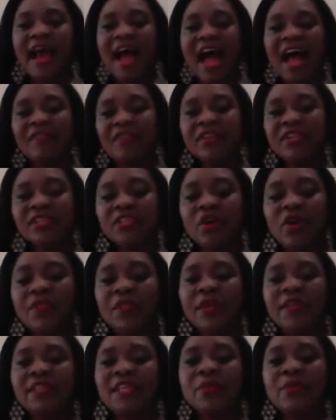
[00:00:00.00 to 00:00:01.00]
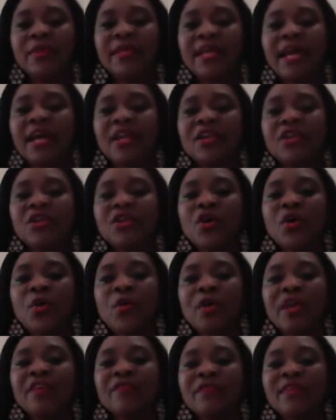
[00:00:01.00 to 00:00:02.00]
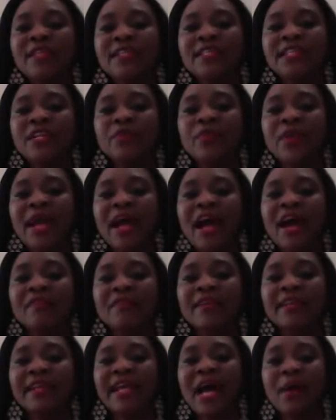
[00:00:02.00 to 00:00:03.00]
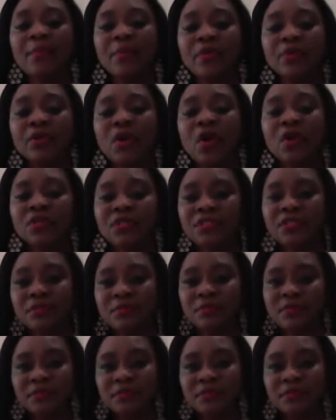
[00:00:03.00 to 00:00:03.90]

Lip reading: Having done that, then we can know if indeed we have a gap or not.